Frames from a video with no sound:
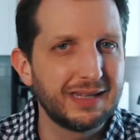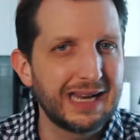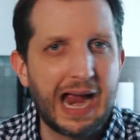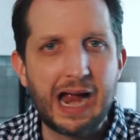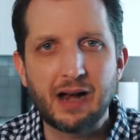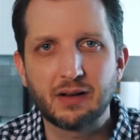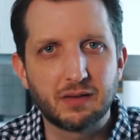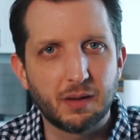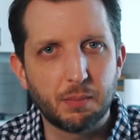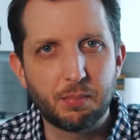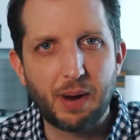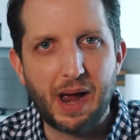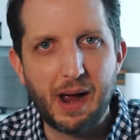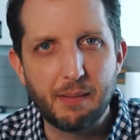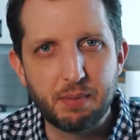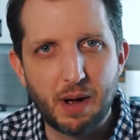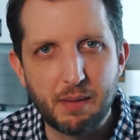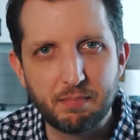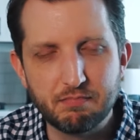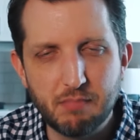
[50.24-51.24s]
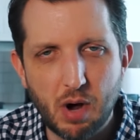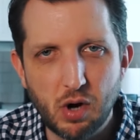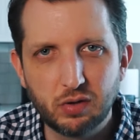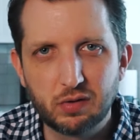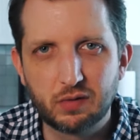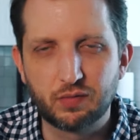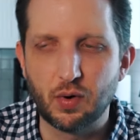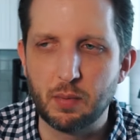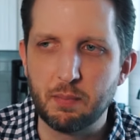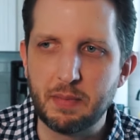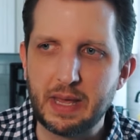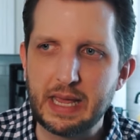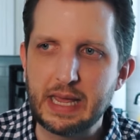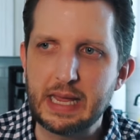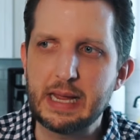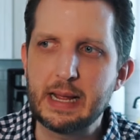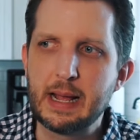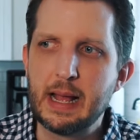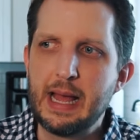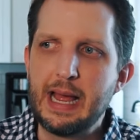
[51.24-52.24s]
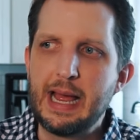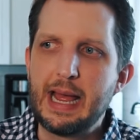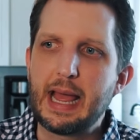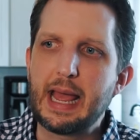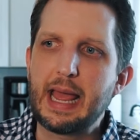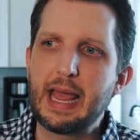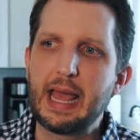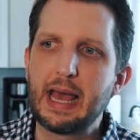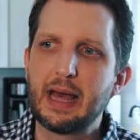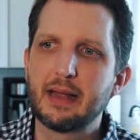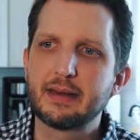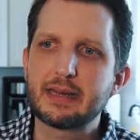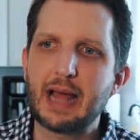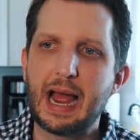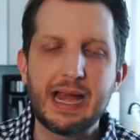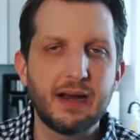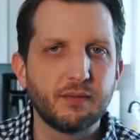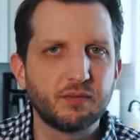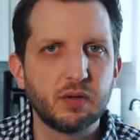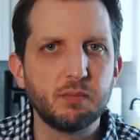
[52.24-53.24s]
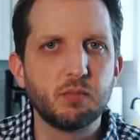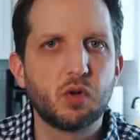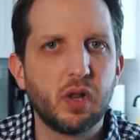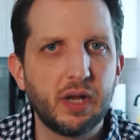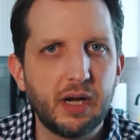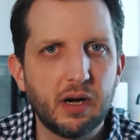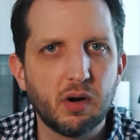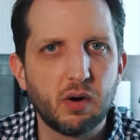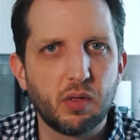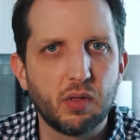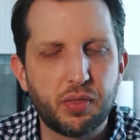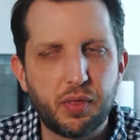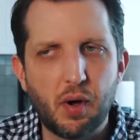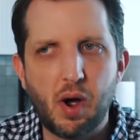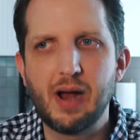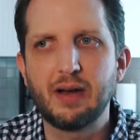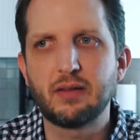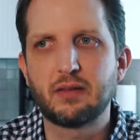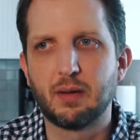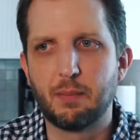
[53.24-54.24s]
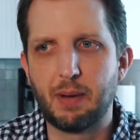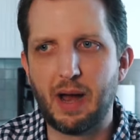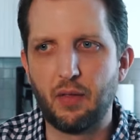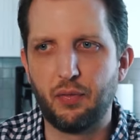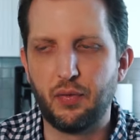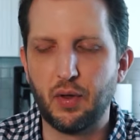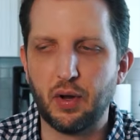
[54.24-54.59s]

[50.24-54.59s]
the ads that pop up most for me. And I have some clear thoughts about